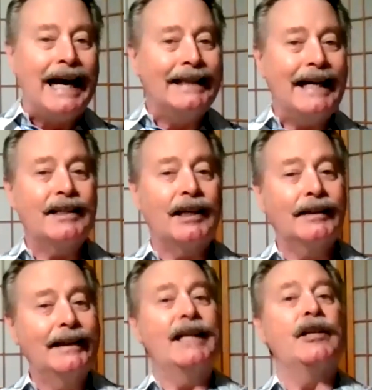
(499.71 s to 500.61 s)
And that's
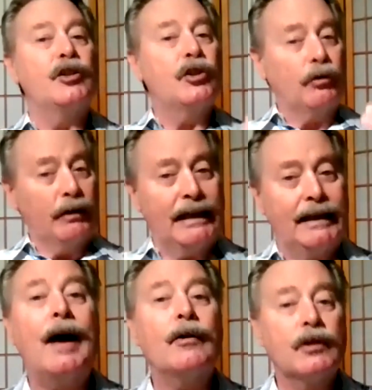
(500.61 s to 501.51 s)
at least three
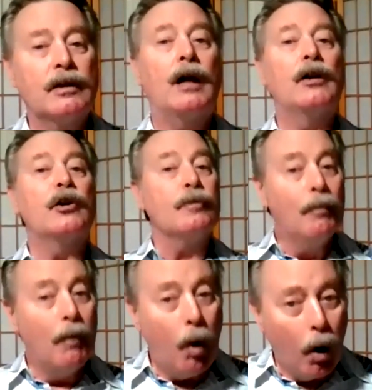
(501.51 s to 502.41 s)
thousand dollars
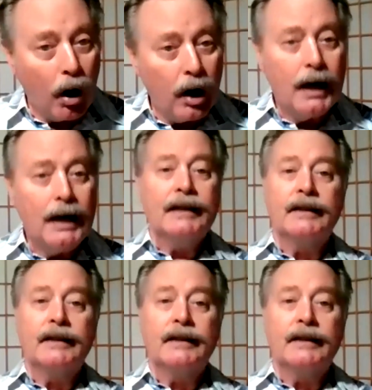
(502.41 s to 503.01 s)
more